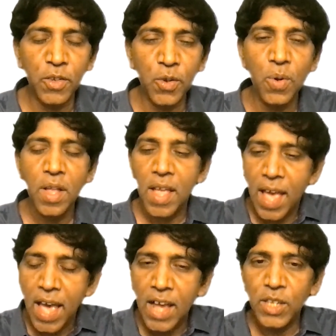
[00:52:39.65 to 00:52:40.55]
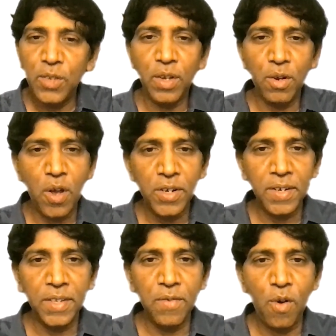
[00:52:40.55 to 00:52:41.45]
So as your
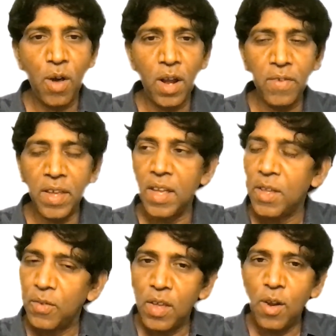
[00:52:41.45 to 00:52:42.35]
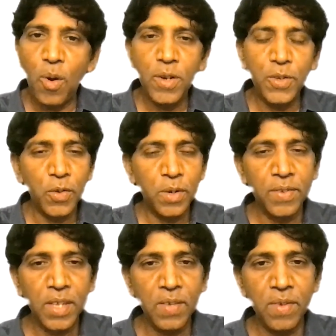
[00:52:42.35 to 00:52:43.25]
consciousness evolving, we are also
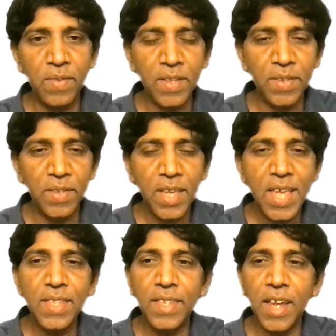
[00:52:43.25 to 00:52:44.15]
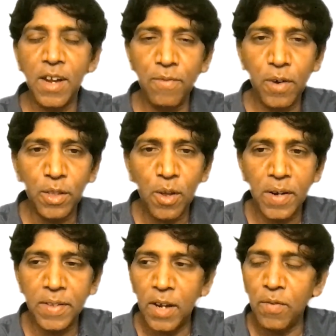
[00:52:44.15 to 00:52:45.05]
receiving these insightful
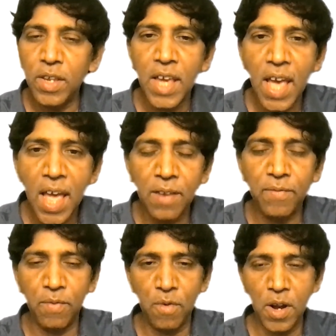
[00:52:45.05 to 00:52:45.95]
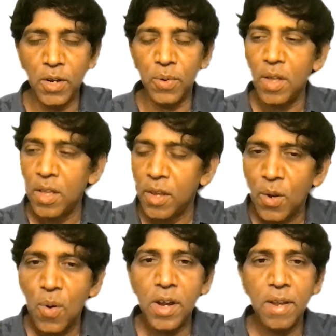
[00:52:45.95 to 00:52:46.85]
thoughts that we can, if you want to,
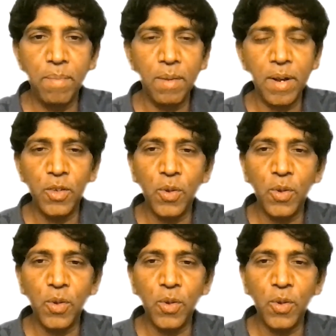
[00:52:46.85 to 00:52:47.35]
go and implement.